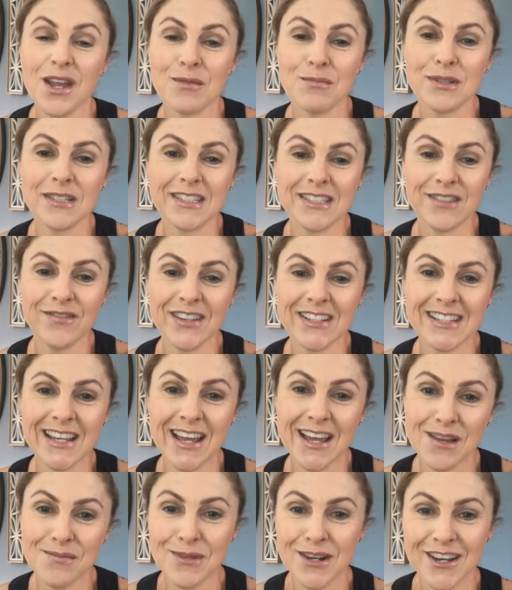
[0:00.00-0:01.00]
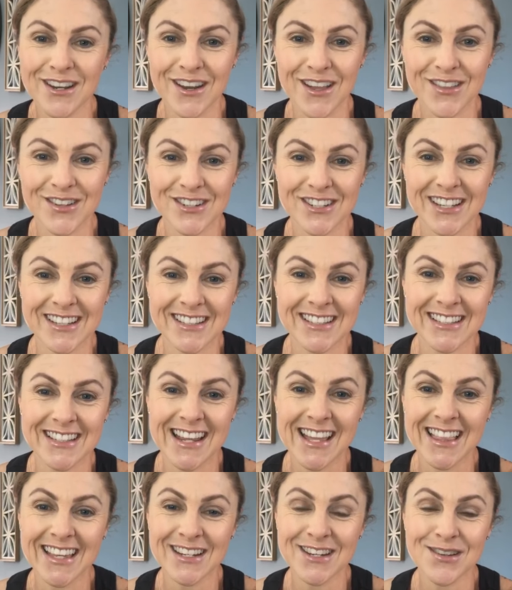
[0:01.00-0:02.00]
Pacific time on another Des's
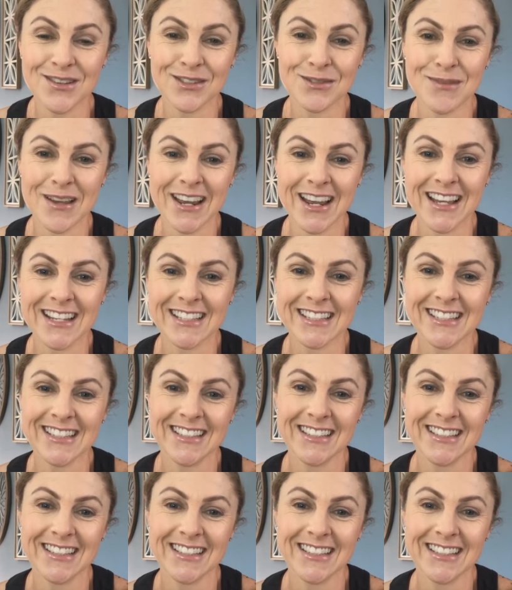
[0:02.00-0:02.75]
Daily Dose. Bye, guys.